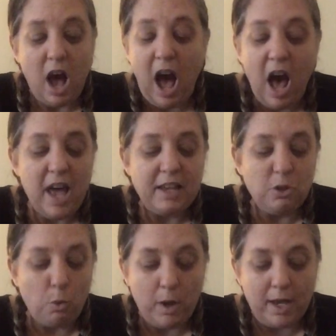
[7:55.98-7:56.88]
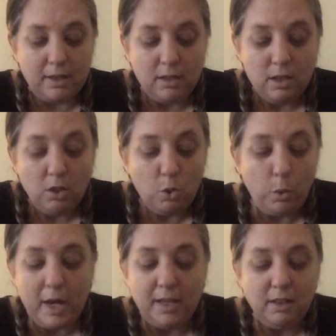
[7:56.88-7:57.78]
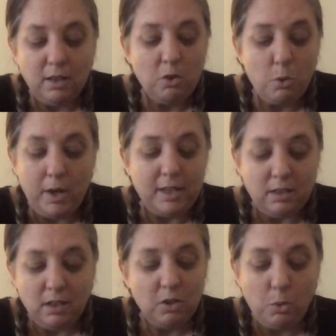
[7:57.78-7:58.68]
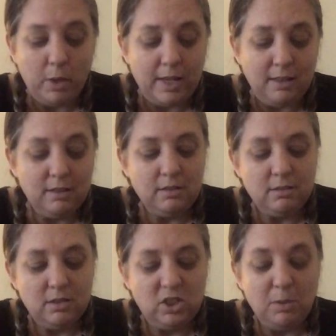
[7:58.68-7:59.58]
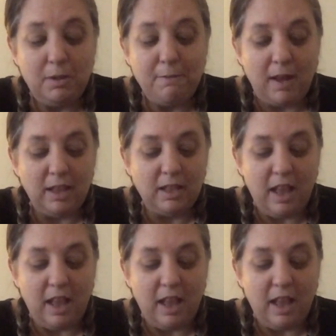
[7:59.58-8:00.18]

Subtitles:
"I quit, quit, quit, quit." Jimmy finally